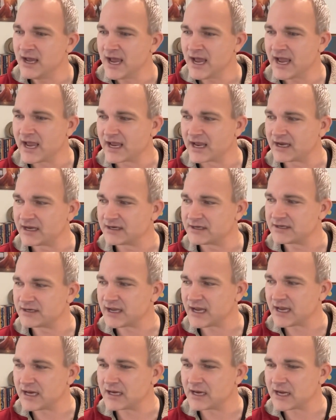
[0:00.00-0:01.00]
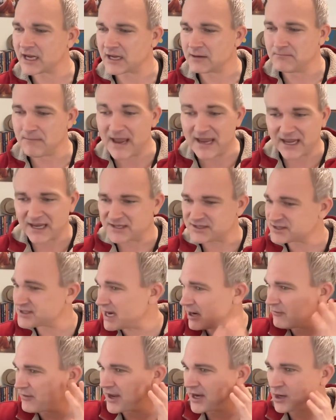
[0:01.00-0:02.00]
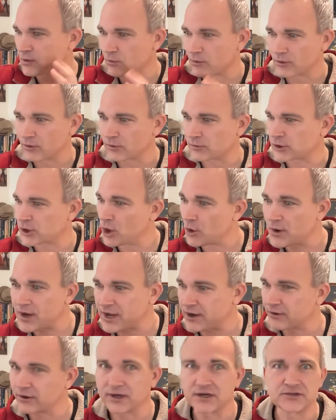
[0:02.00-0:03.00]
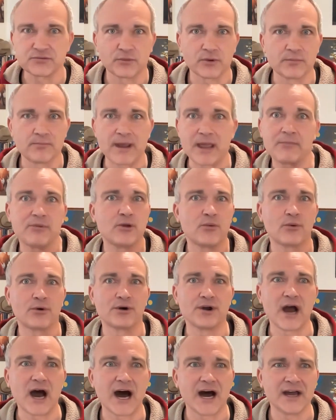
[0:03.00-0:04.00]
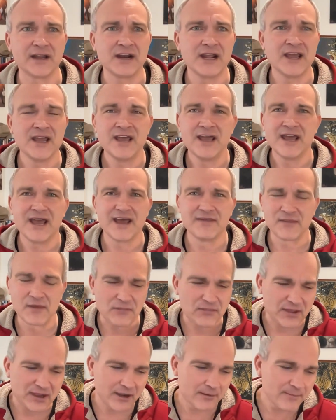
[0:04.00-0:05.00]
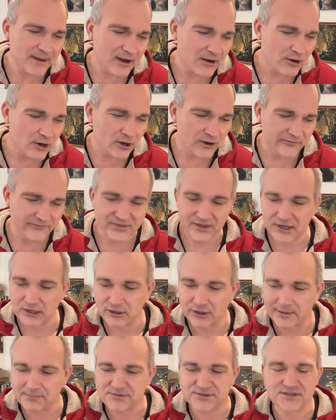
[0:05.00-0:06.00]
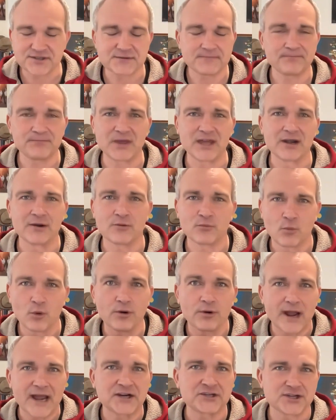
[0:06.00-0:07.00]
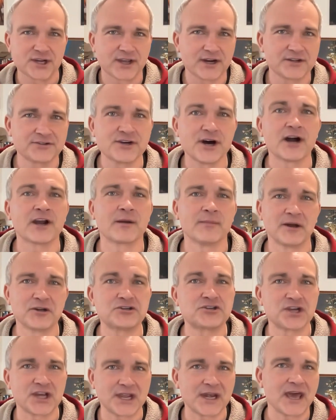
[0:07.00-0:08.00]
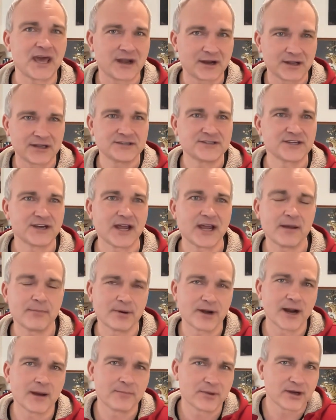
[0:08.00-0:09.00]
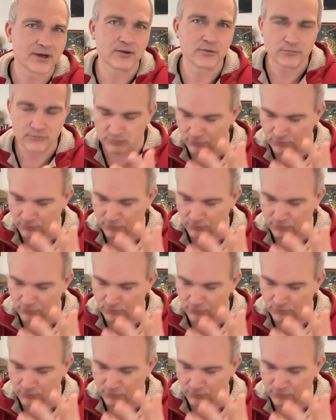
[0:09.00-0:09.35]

and and it can make it sound like we're coherent when maybe we're not and the thing about all of the clips and we're actually going to talk about gene editing today but i'm going to